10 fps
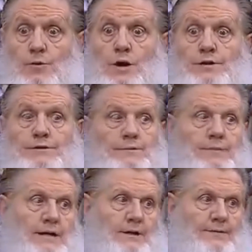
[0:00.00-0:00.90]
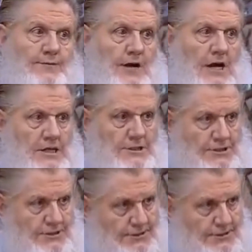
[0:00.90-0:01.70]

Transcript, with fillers: they went to Mecca for Hajj.